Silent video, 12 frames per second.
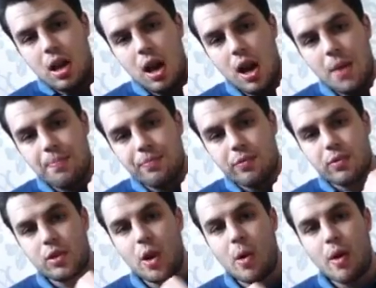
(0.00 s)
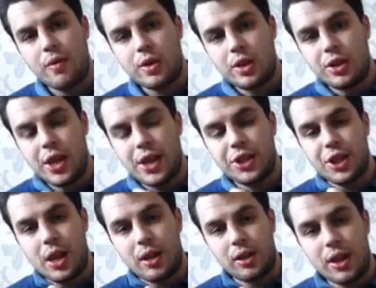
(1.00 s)
go over to Jet's
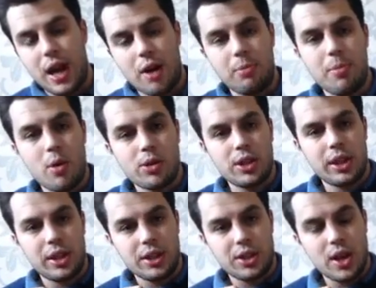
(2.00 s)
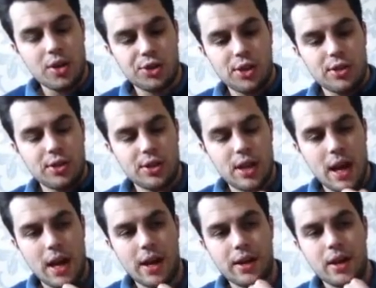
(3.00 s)
channel now, Boxing Discussions,
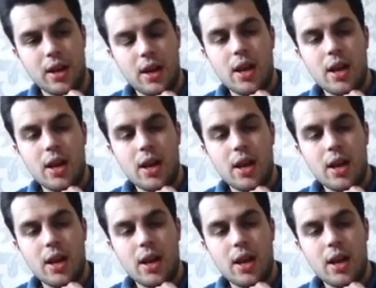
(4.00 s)
and